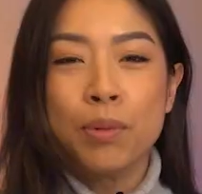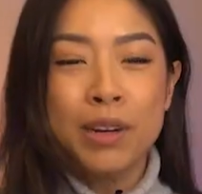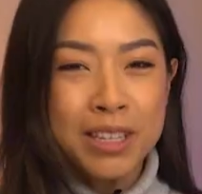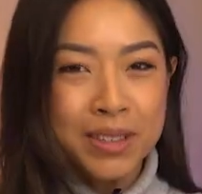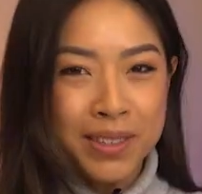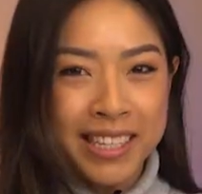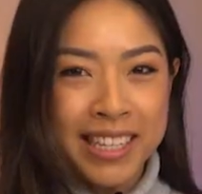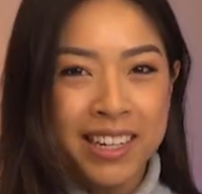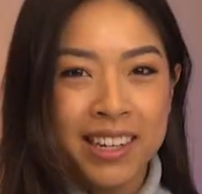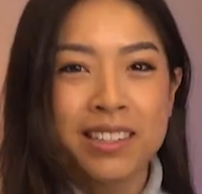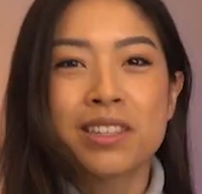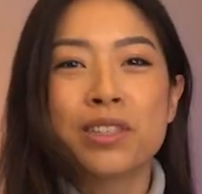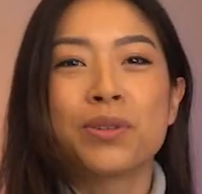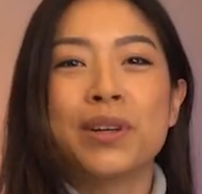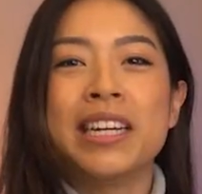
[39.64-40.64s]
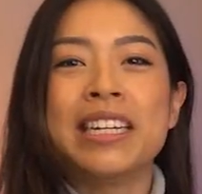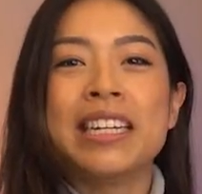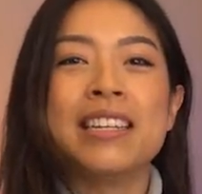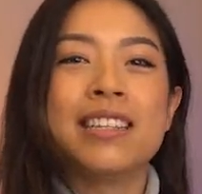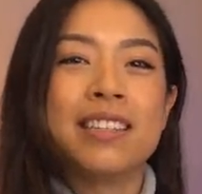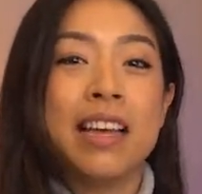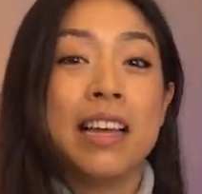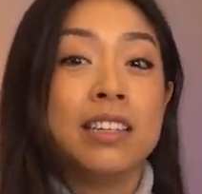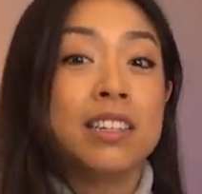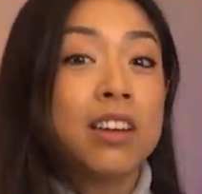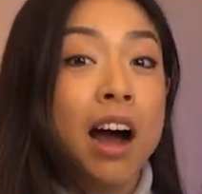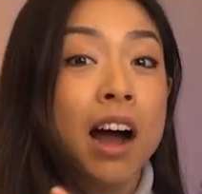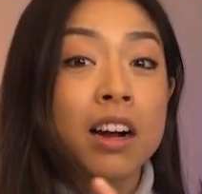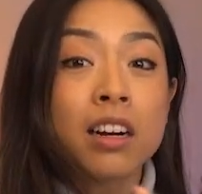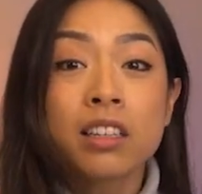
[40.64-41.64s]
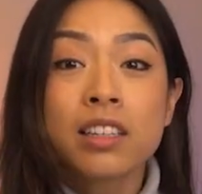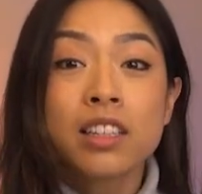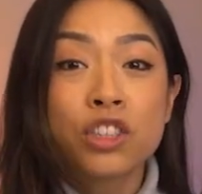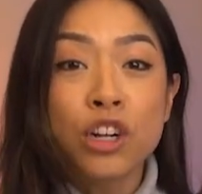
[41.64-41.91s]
what you see on screen is entirely